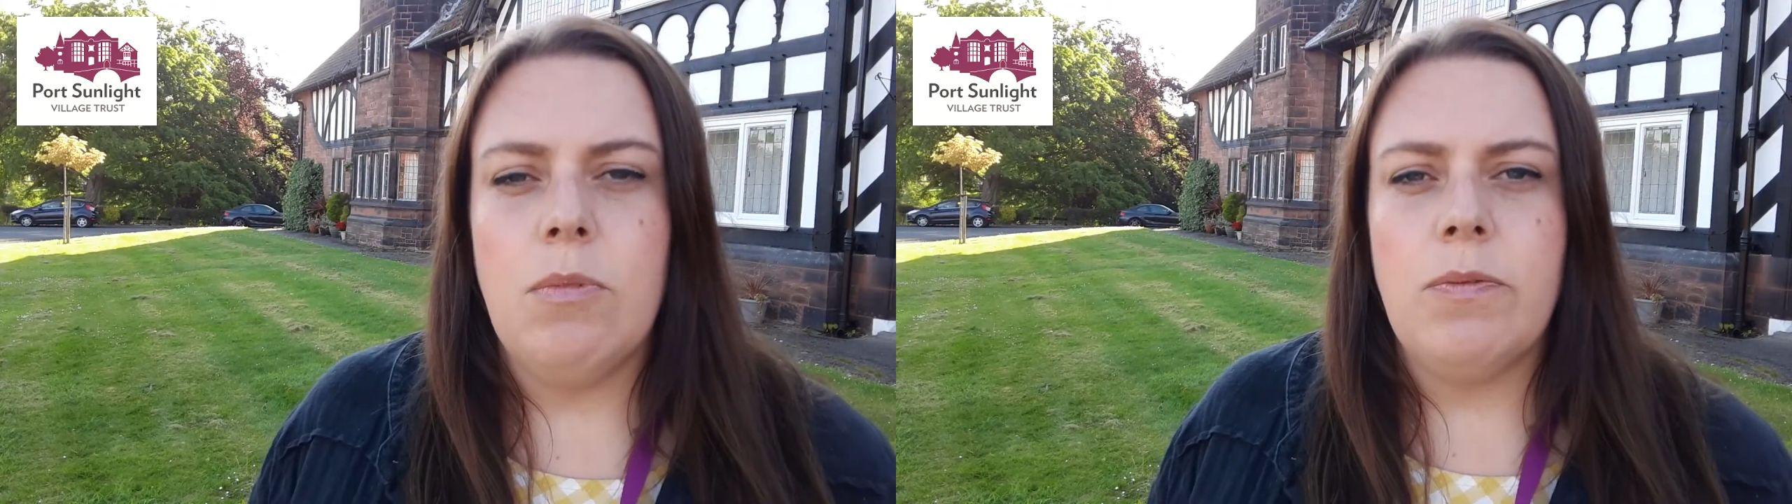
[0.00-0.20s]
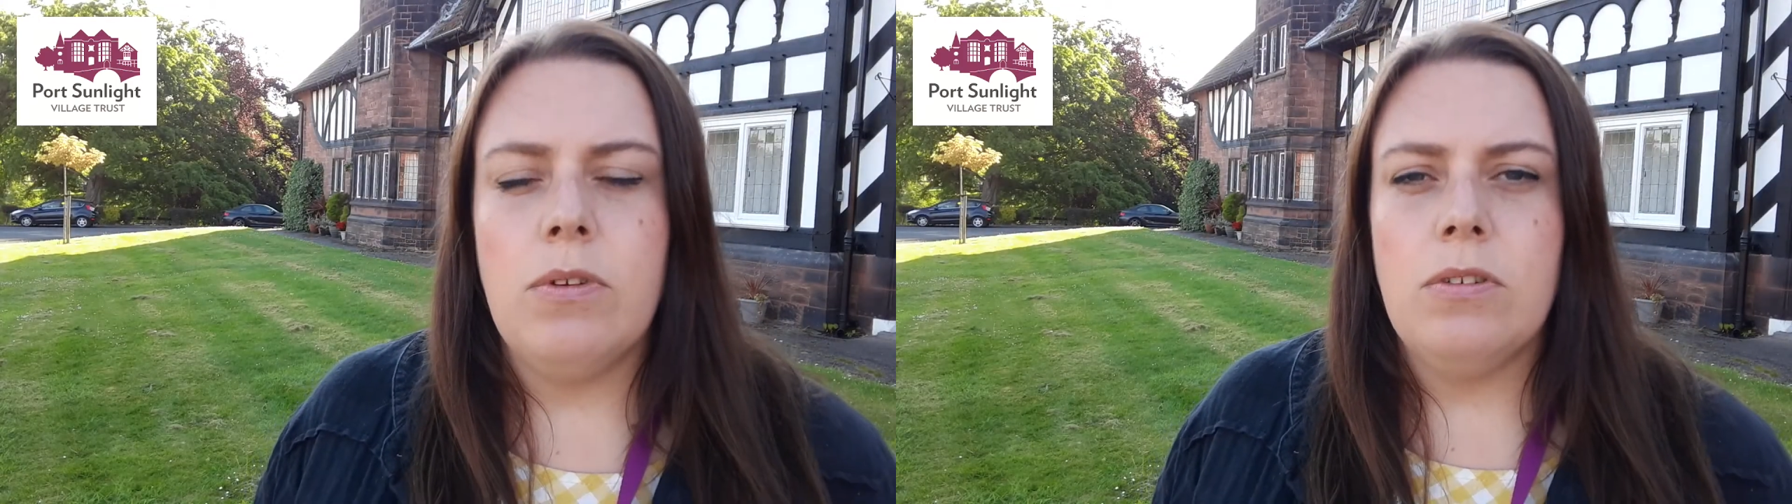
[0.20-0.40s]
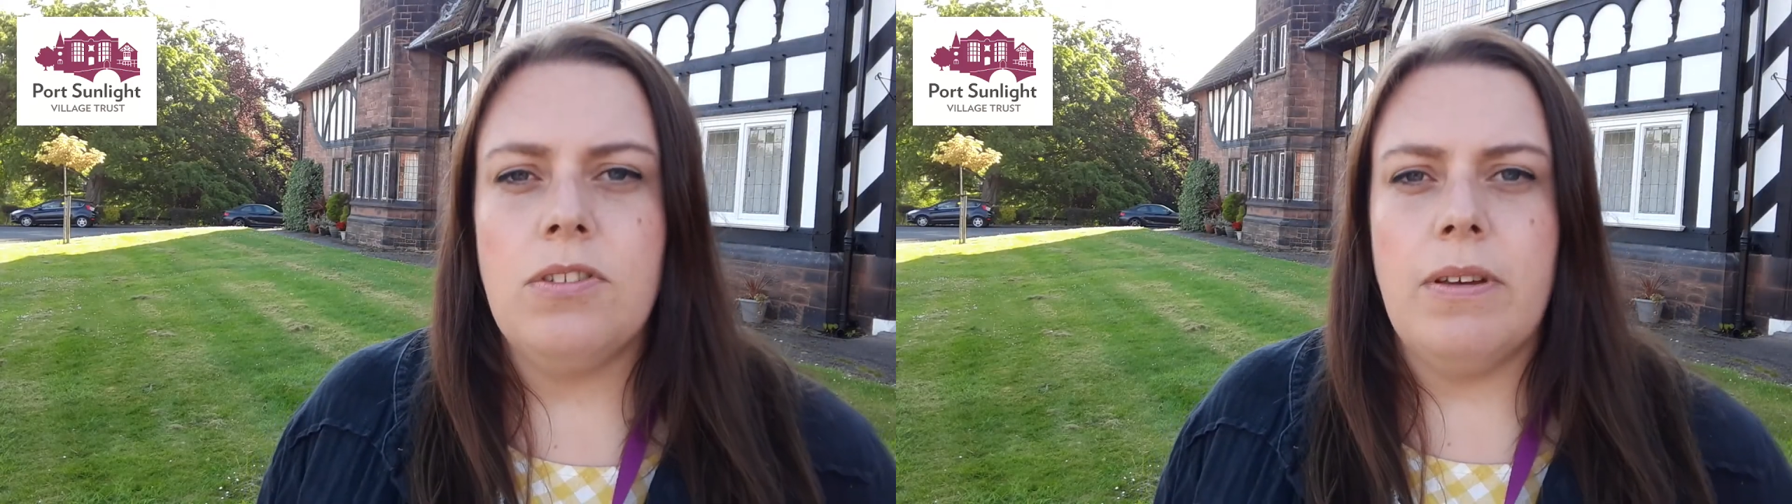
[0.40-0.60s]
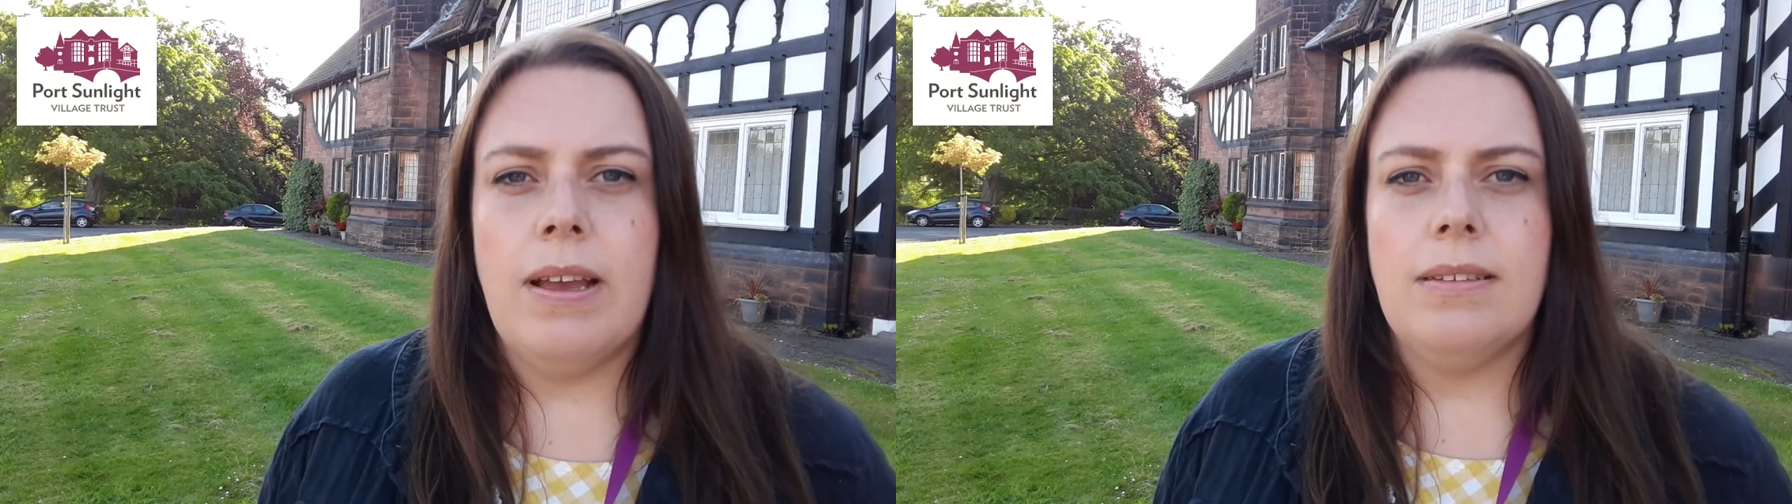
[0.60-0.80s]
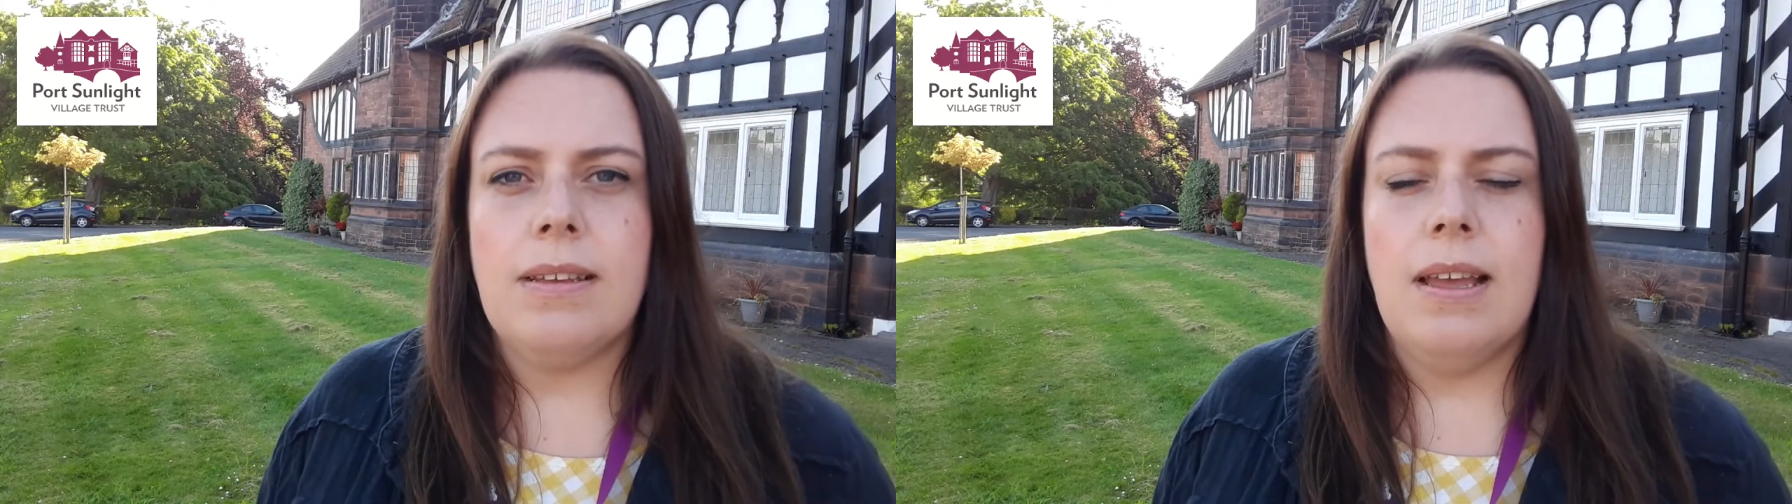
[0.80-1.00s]
we've also
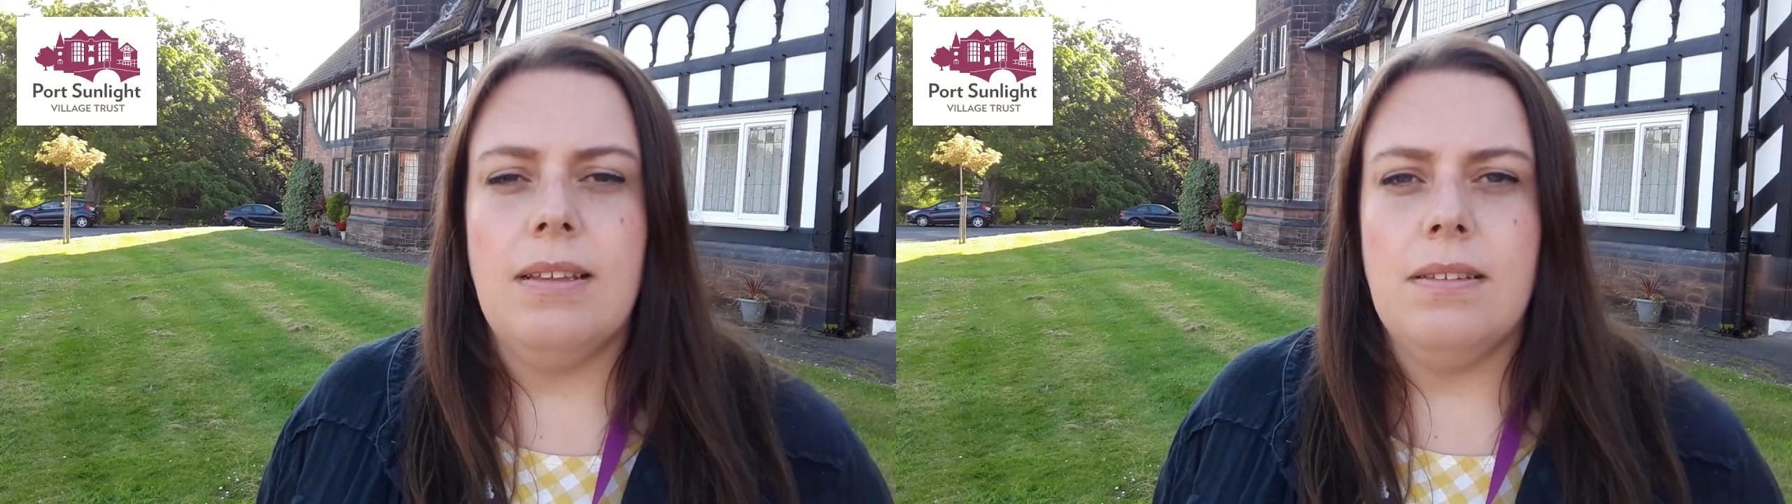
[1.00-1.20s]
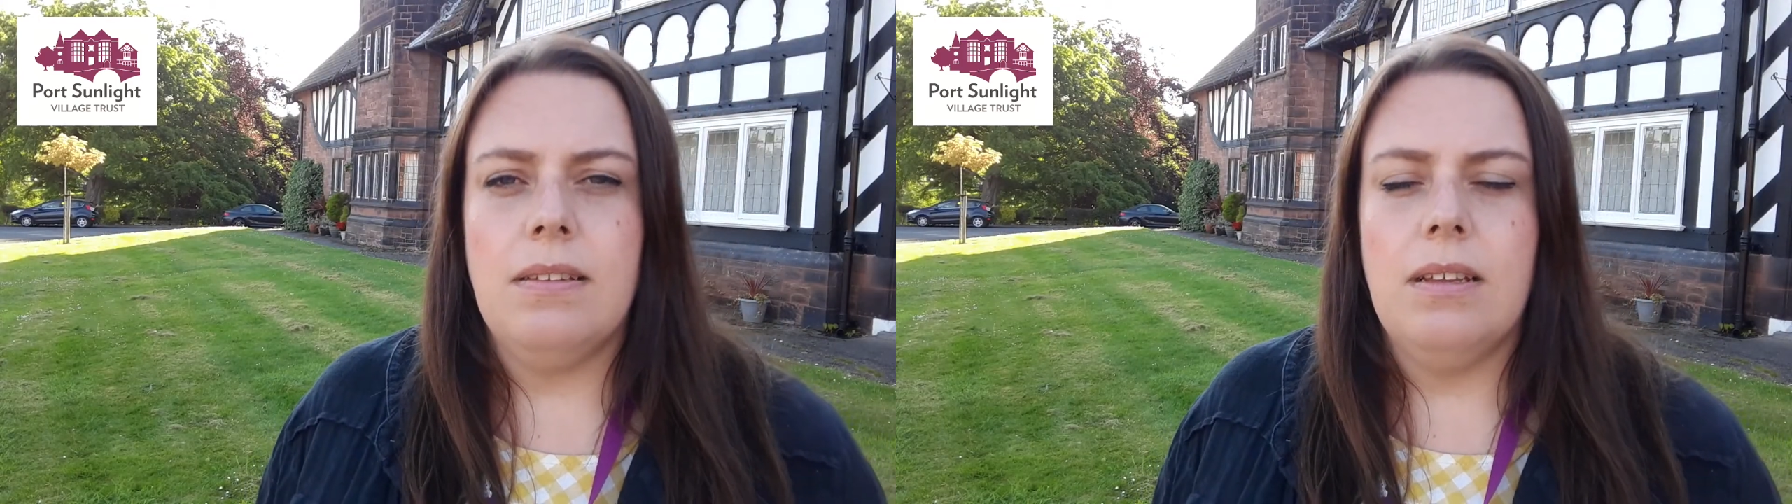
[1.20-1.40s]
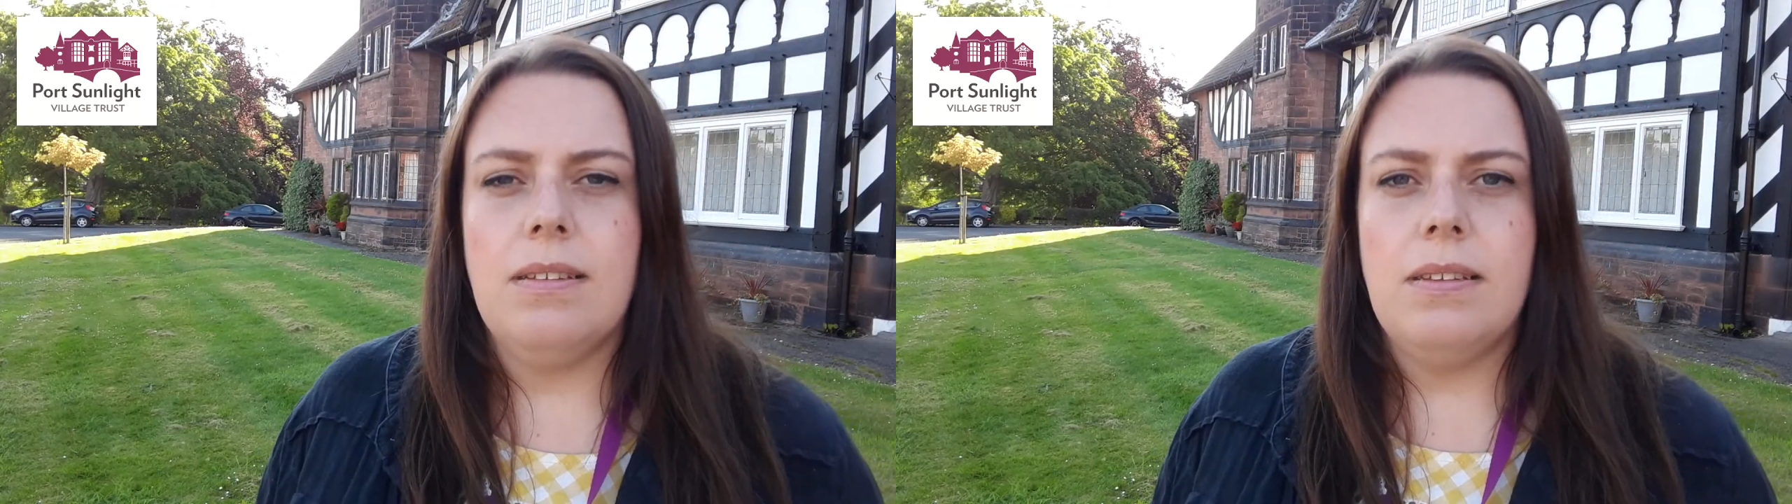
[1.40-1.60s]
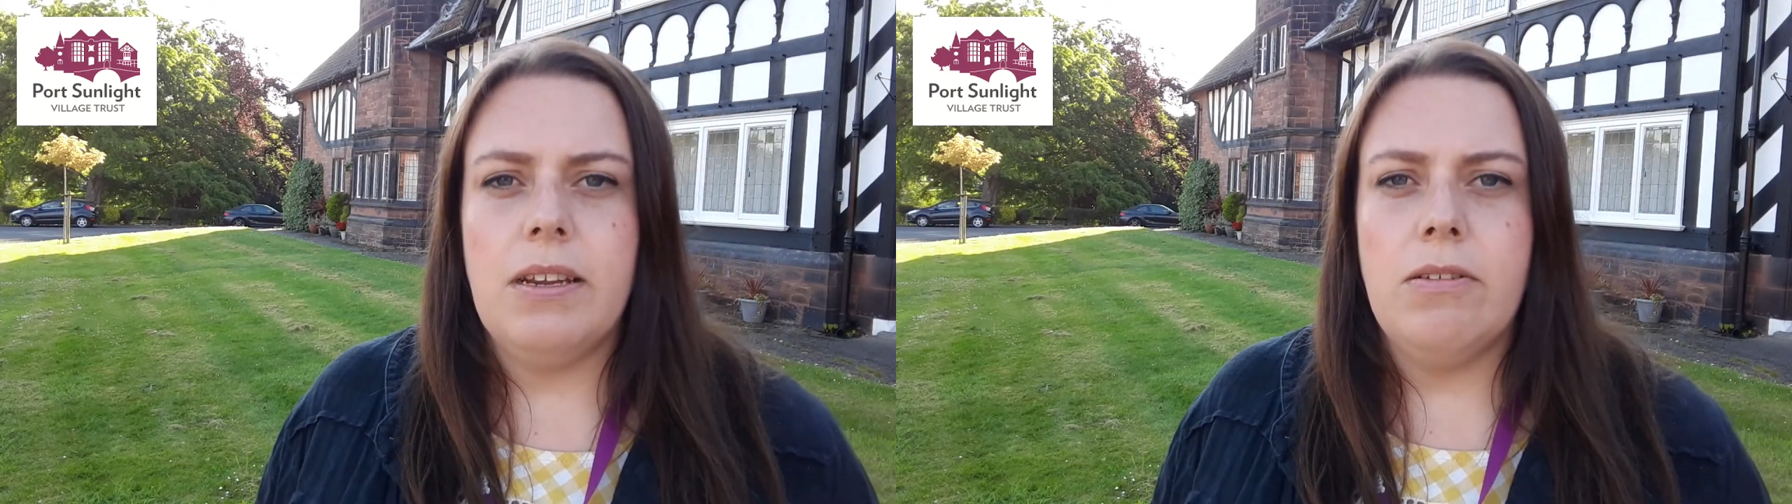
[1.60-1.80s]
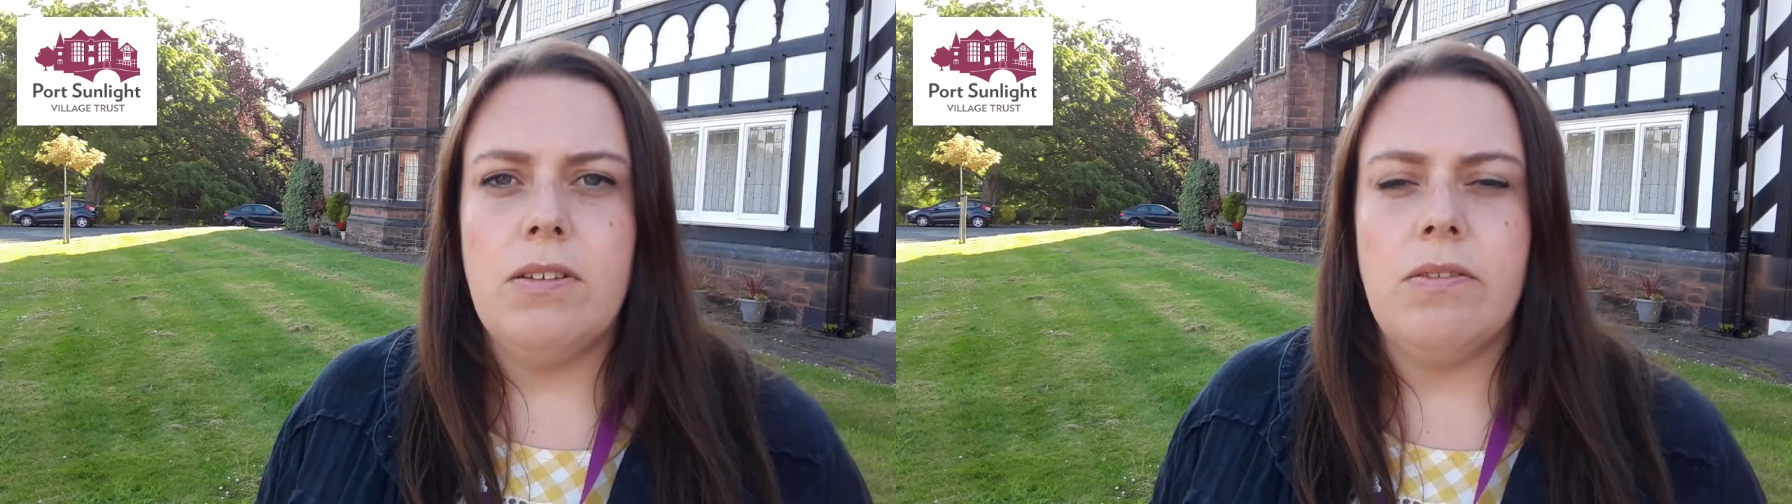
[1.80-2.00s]
had to cancel a
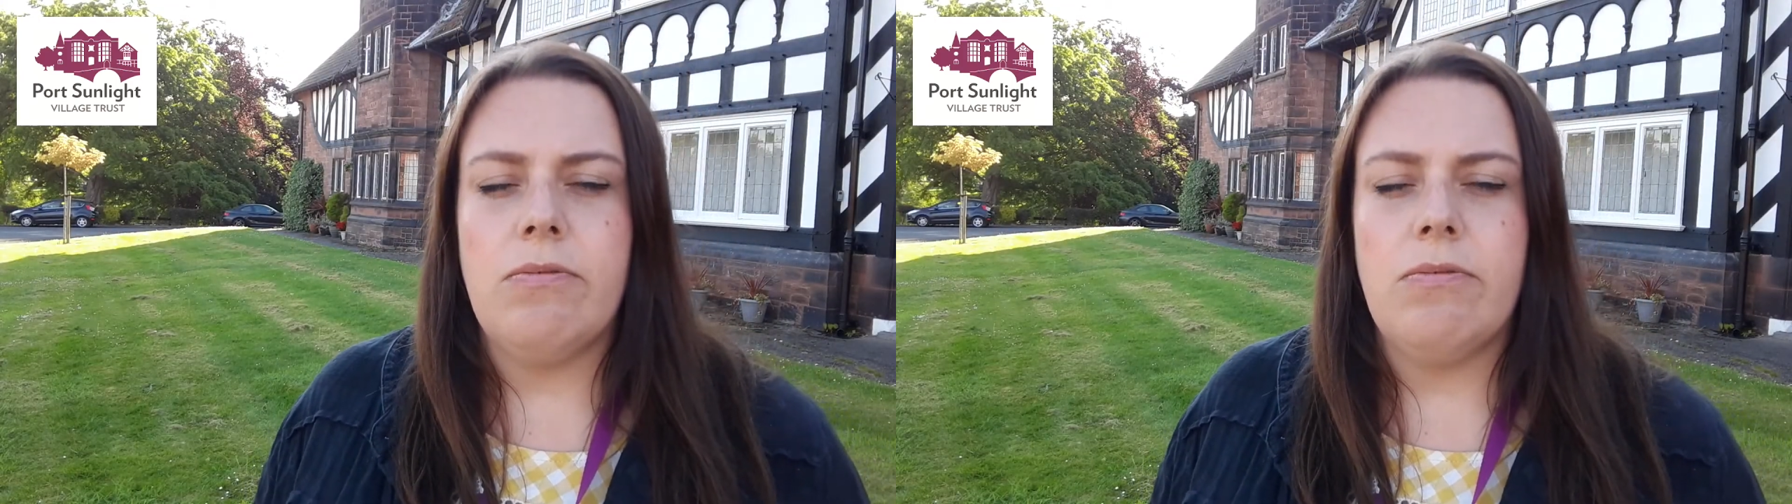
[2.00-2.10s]
series